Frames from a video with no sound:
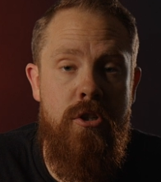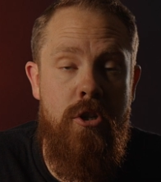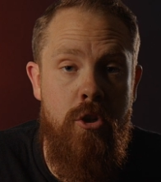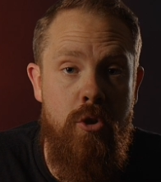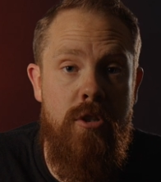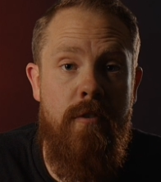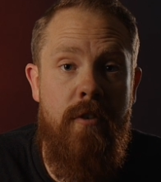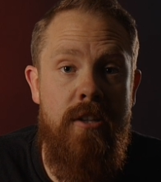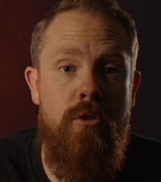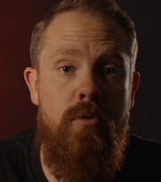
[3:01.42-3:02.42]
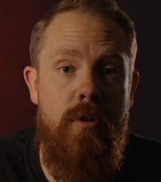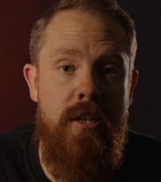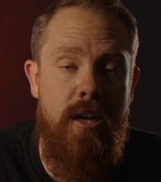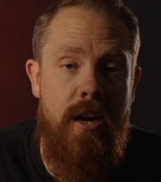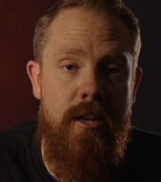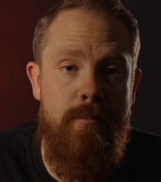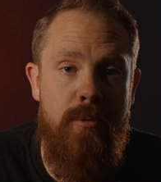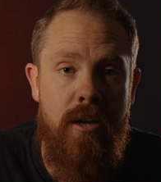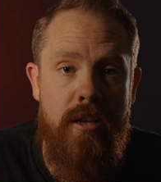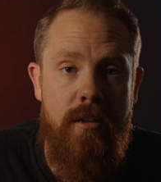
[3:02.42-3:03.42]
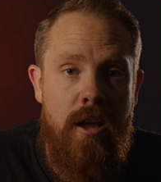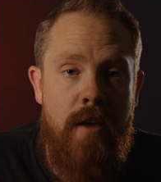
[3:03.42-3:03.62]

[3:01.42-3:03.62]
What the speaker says: to use the Facegoods retargeting plugin.